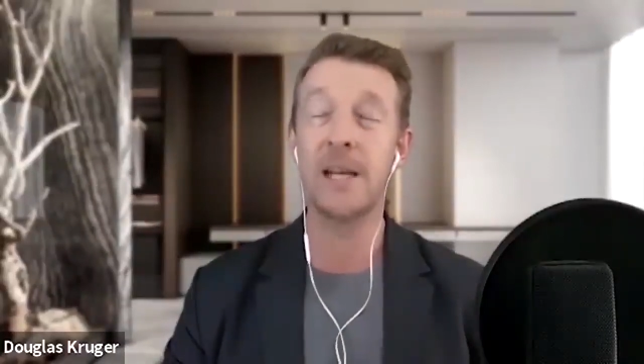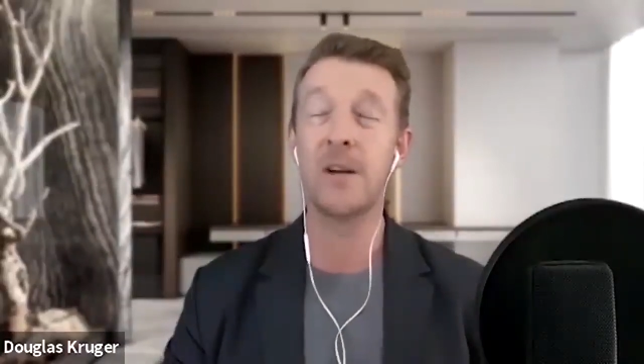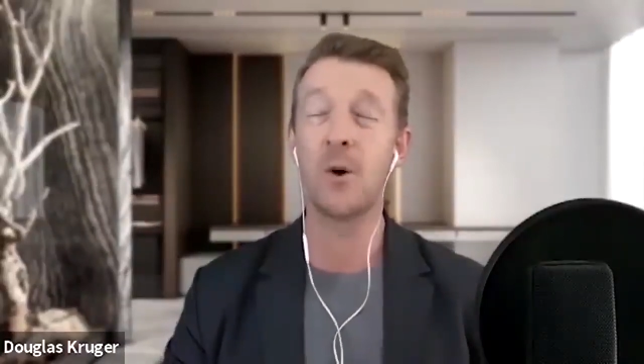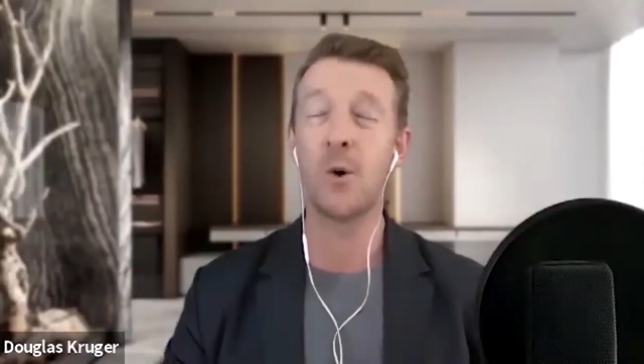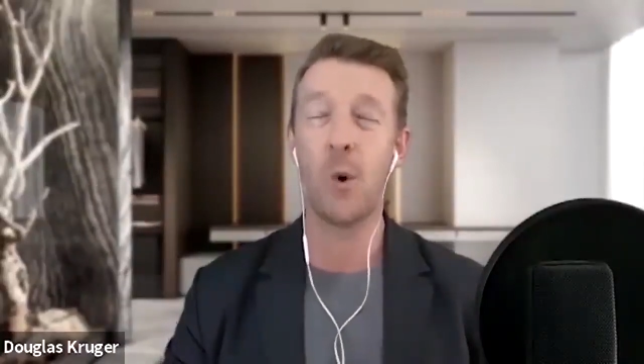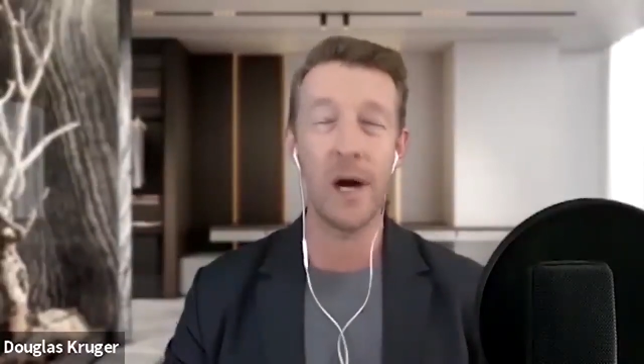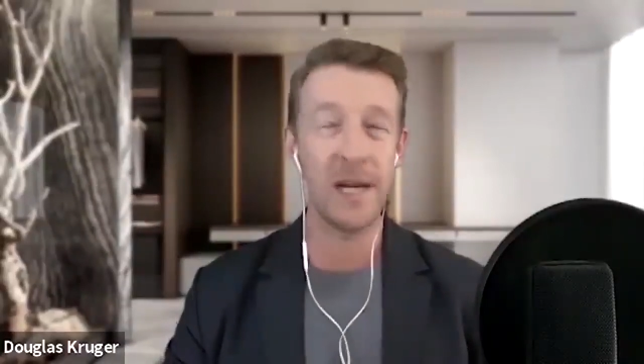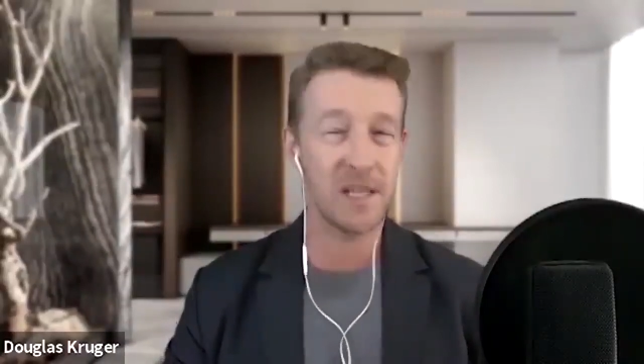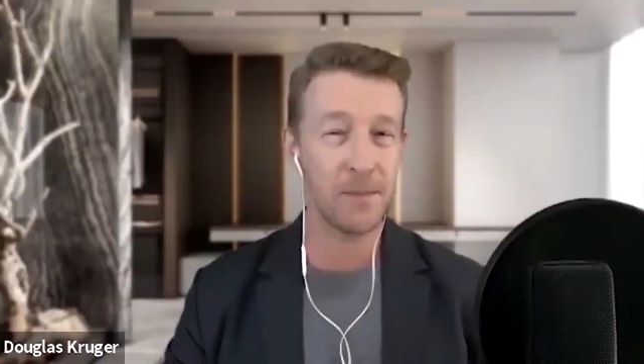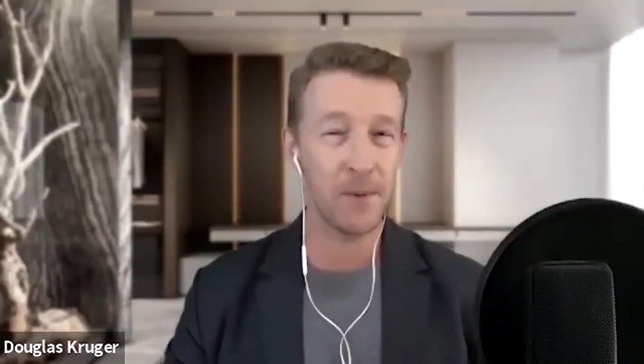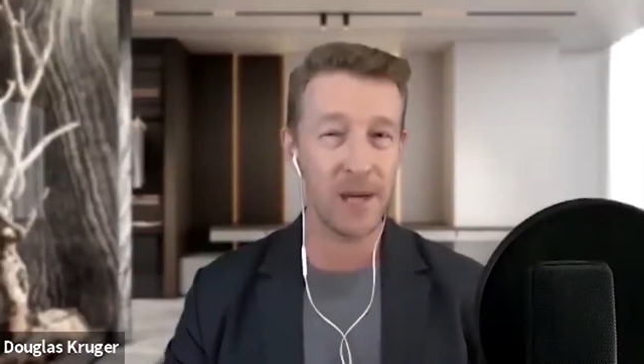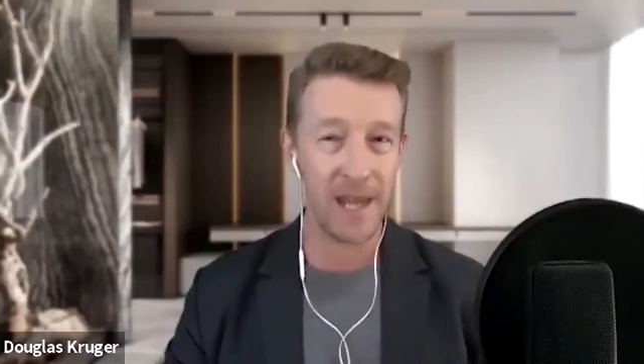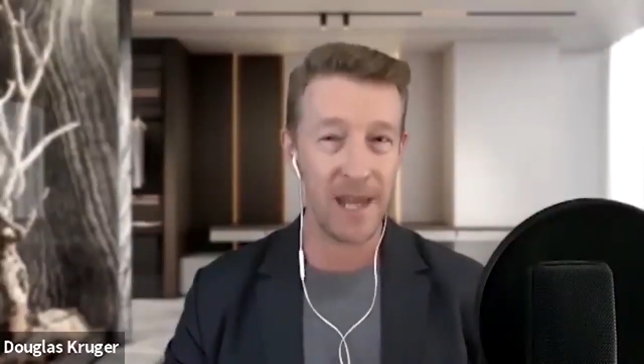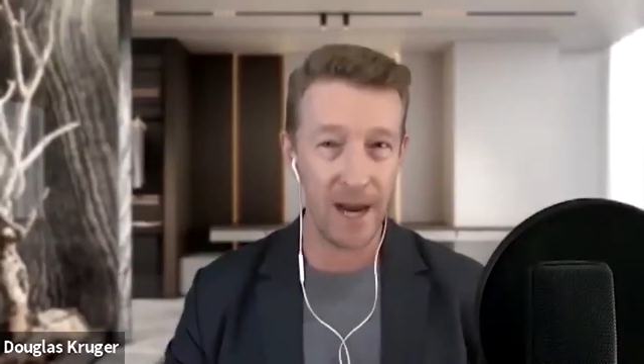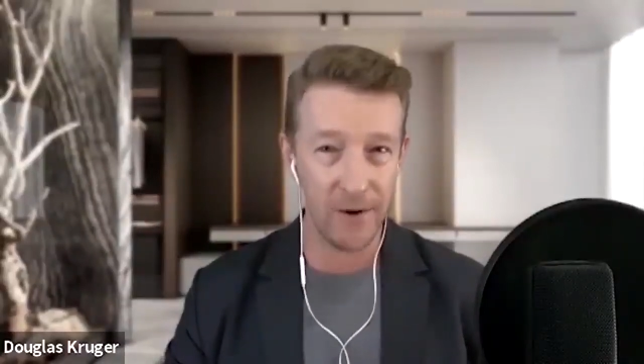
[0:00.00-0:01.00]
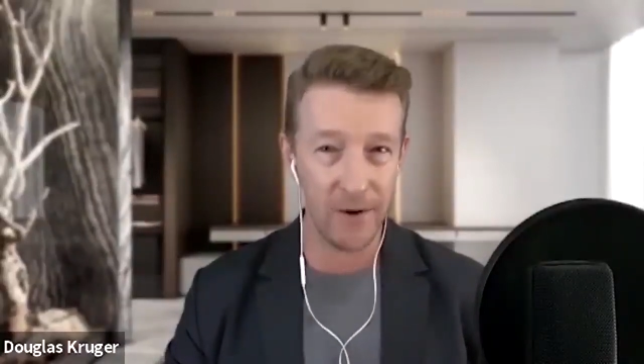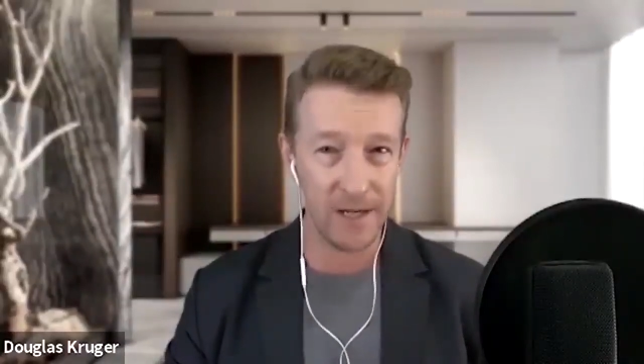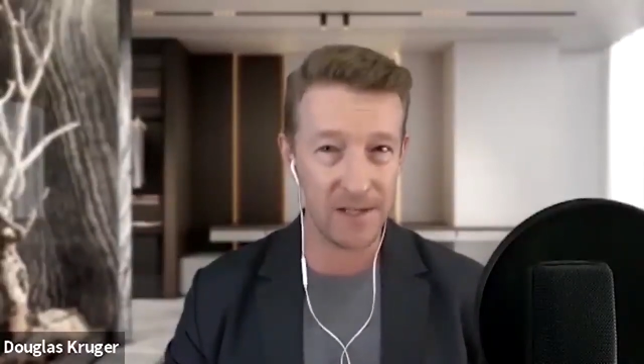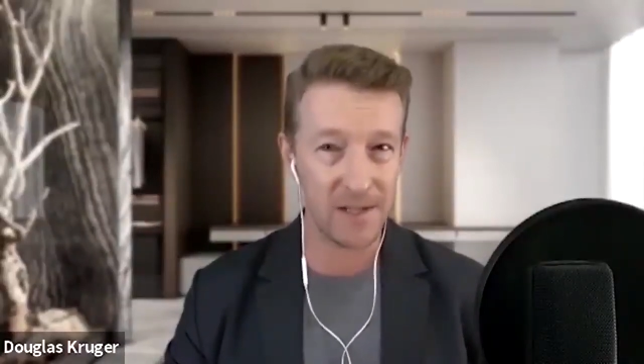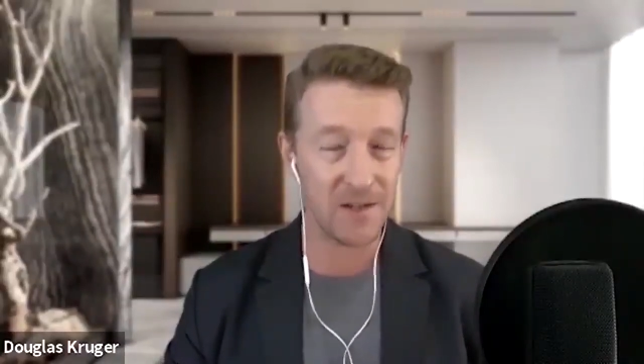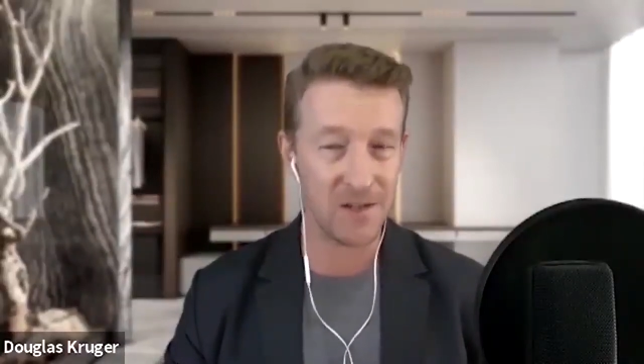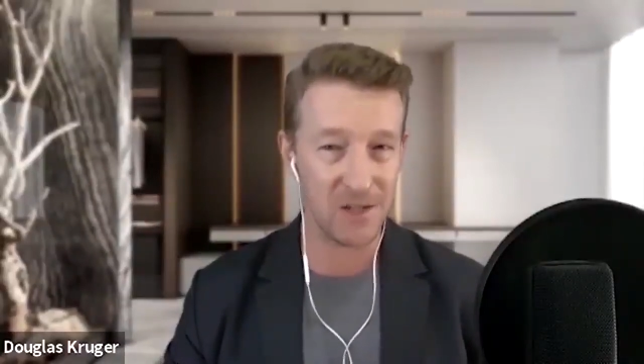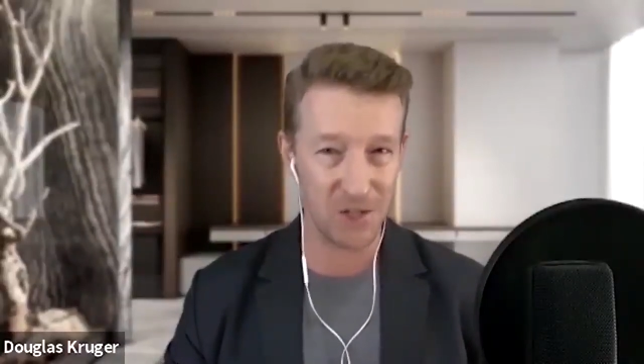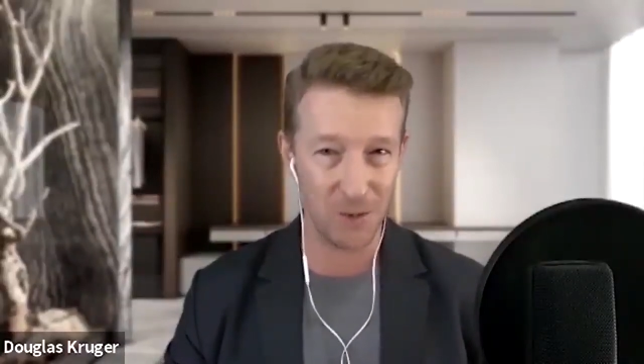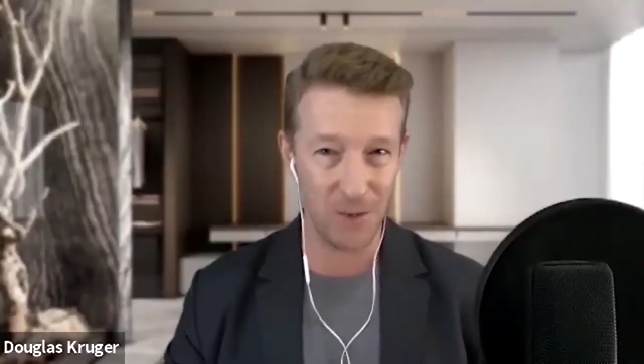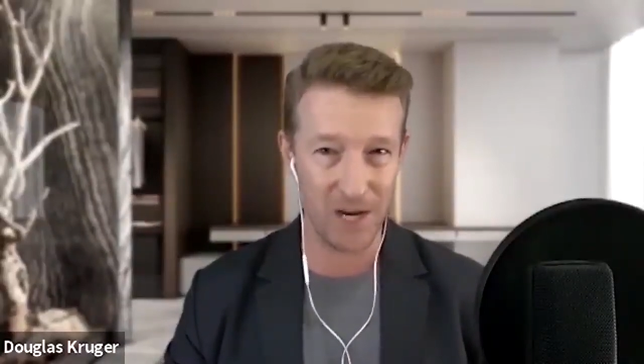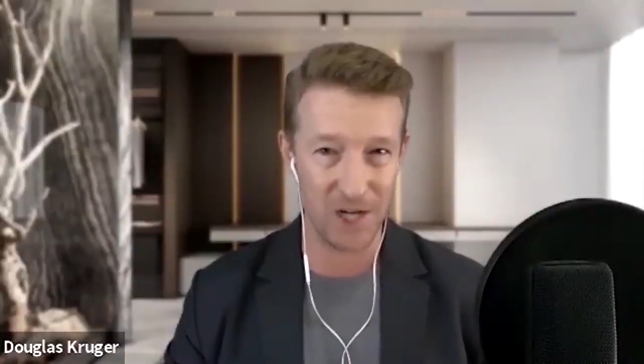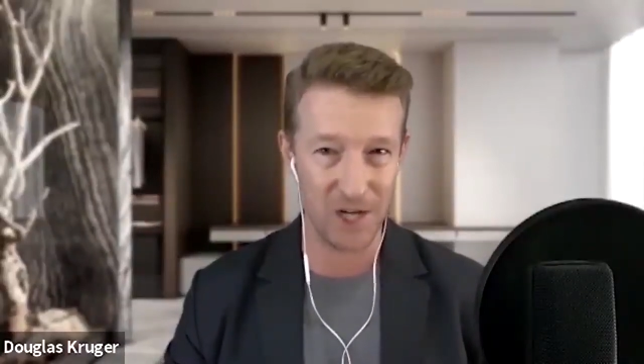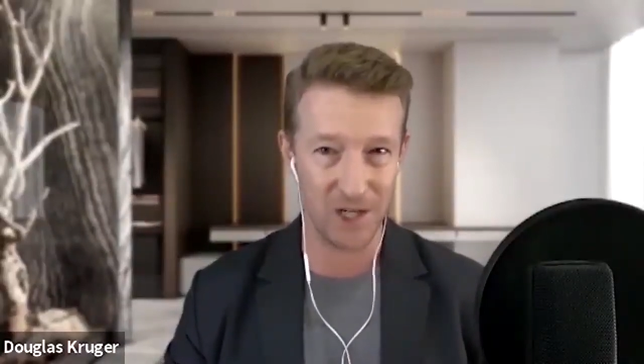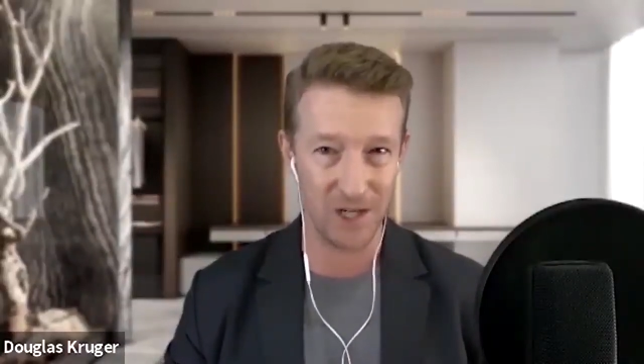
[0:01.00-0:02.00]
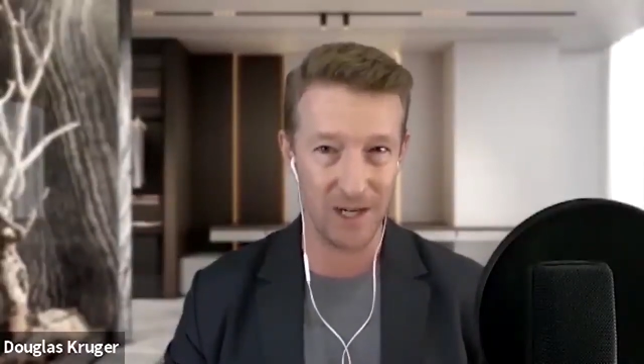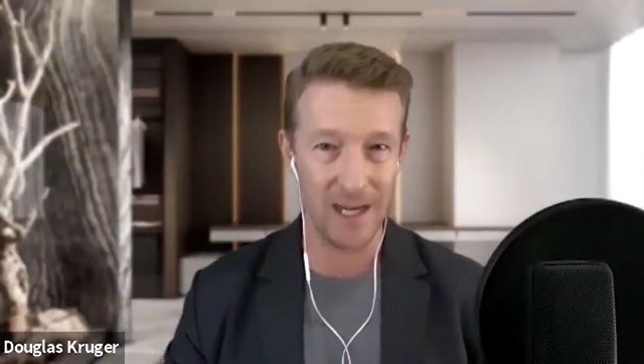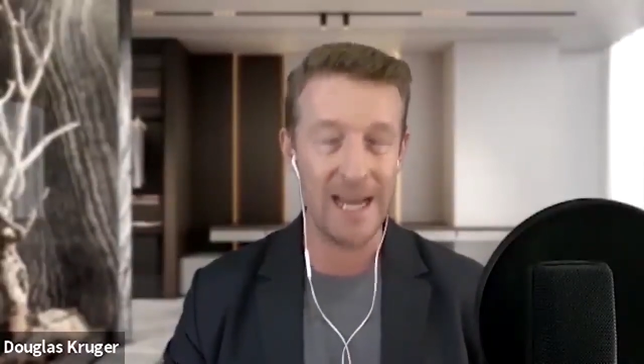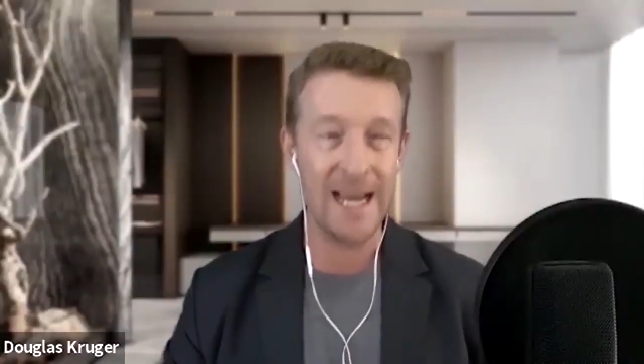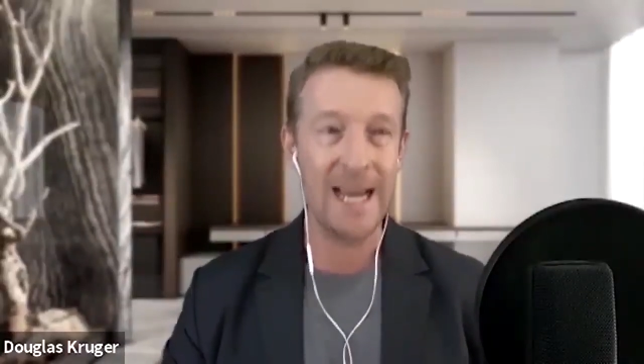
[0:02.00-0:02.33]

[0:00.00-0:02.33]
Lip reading: in quite a precarious situation.